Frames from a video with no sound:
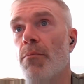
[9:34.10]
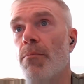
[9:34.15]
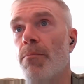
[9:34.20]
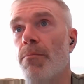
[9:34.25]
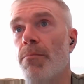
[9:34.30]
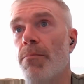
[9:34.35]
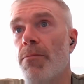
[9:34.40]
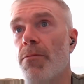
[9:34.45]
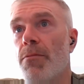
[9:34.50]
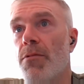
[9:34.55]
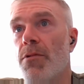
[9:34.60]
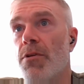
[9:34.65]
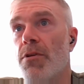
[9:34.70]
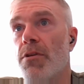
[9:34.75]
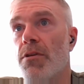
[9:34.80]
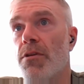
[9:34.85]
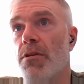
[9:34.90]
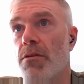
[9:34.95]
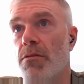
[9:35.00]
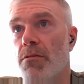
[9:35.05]
um,
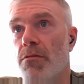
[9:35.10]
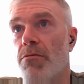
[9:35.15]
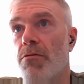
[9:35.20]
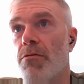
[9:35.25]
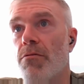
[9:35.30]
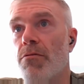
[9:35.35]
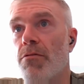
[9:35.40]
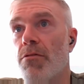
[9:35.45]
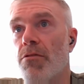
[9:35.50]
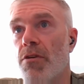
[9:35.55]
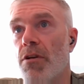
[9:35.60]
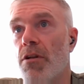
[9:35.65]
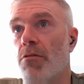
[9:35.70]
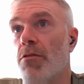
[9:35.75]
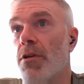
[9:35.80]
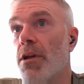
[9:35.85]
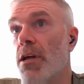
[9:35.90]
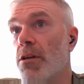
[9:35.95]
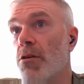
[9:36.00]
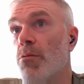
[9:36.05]
for
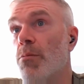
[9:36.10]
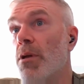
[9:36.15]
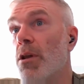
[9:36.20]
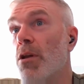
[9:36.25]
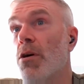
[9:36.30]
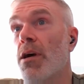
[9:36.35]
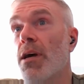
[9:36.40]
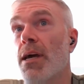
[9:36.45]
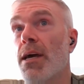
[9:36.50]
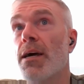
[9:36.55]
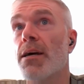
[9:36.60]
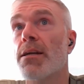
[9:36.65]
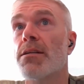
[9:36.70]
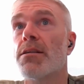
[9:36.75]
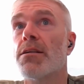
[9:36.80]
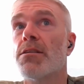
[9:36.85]
children, and you'll be looking at,